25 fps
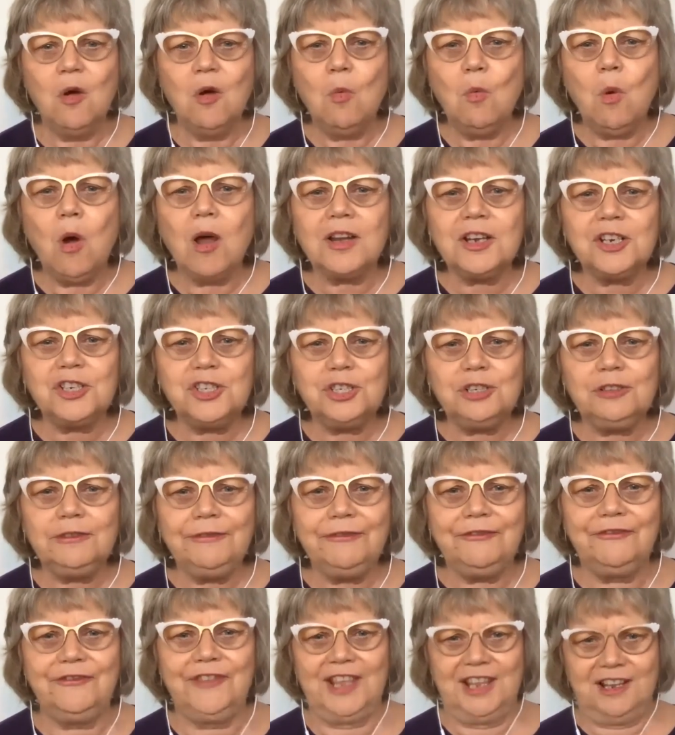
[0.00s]
What did you
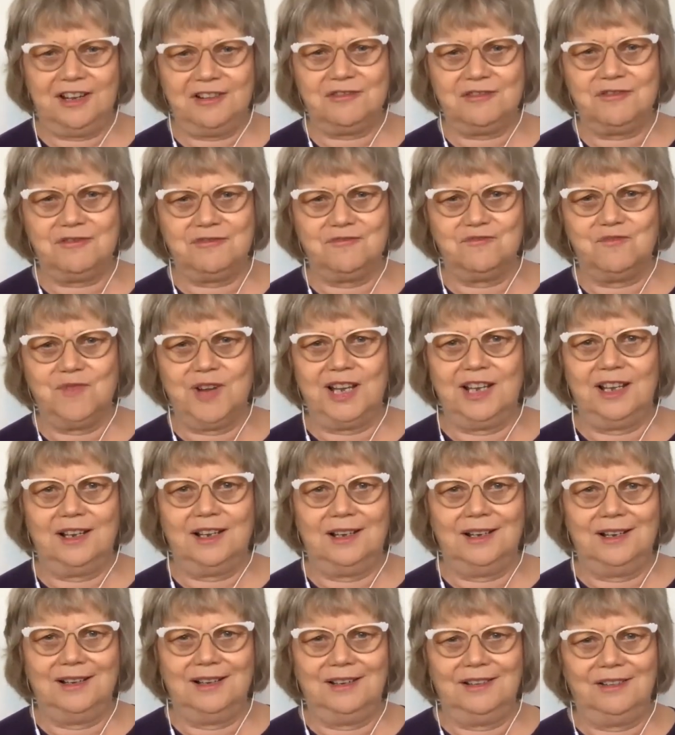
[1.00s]
feel
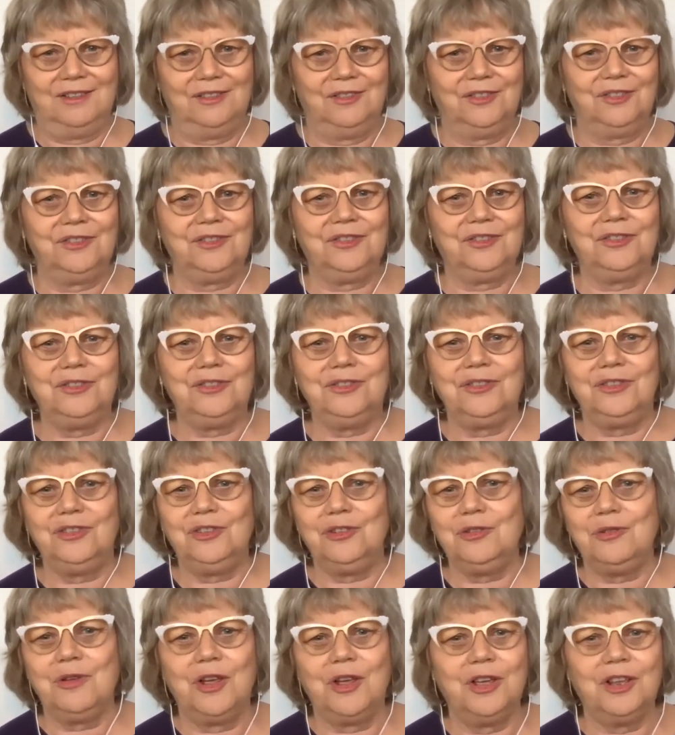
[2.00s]
when
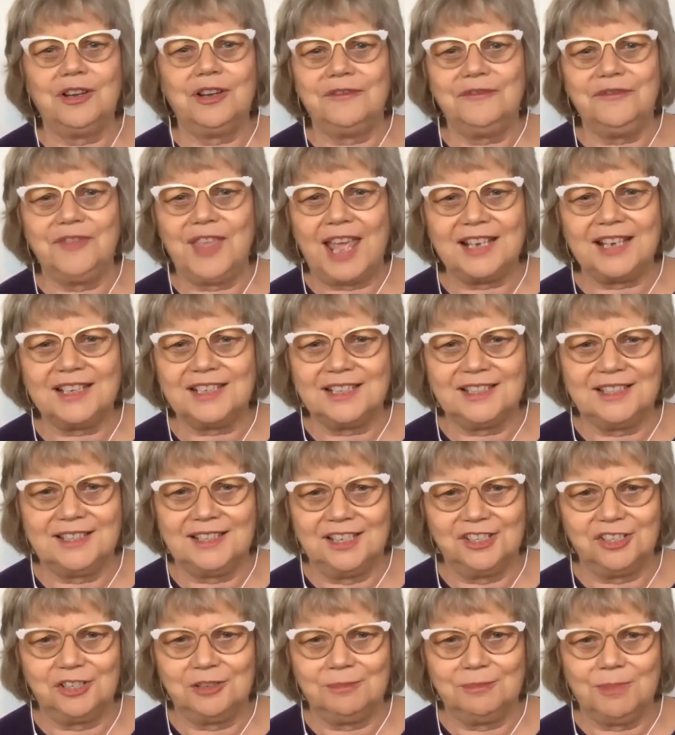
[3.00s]
you heard of that
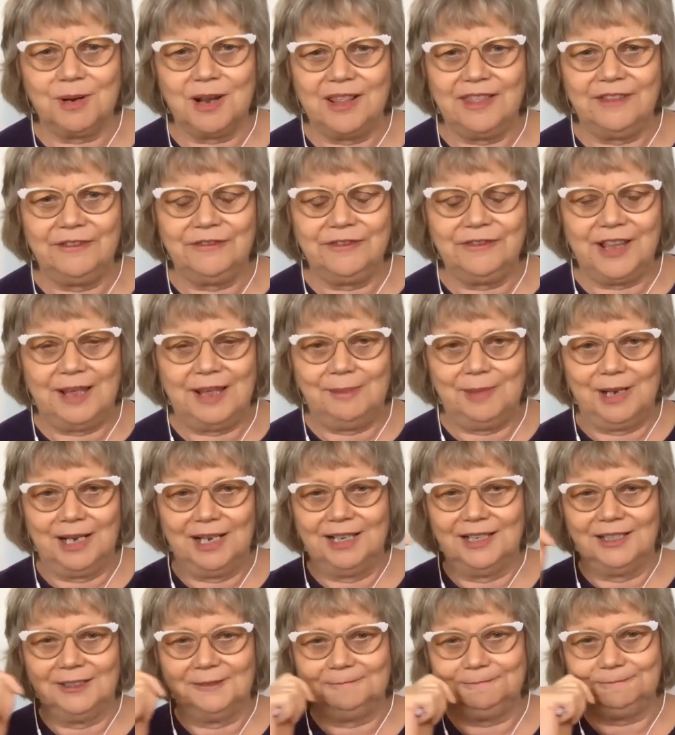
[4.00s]
decision by the
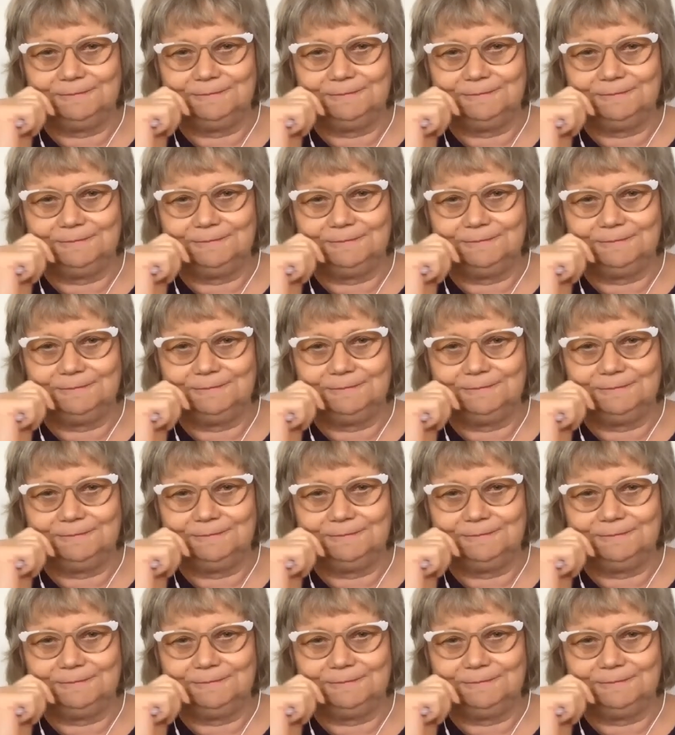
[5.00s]
family?